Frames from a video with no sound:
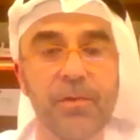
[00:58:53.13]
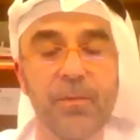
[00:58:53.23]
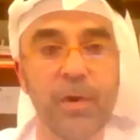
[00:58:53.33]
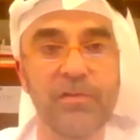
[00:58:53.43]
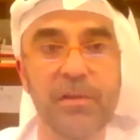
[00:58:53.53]

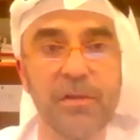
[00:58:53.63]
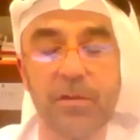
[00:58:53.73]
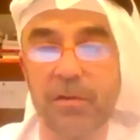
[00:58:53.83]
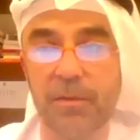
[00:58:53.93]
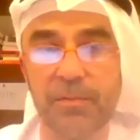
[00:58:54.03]
Western
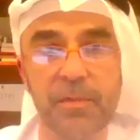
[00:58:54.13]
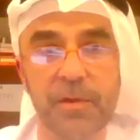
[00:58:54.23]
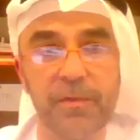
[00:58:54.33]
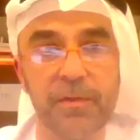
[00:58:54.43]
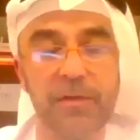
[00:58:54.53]
Europe,
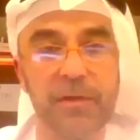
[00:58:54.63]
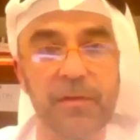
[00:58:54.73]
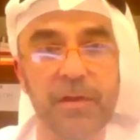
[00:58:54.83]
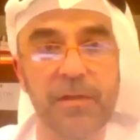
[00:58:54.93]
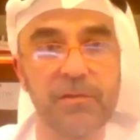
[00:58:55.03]

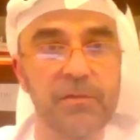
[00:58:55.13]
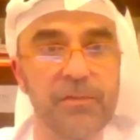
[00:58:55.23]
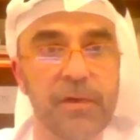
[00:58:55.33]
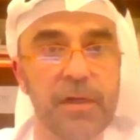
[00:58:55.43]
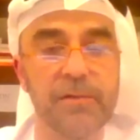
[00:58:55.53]
the kings of
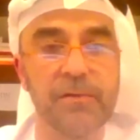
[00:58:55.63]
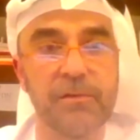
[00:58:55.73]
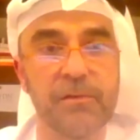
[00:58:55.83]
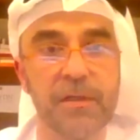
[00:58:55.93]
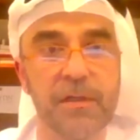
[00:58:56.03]
France,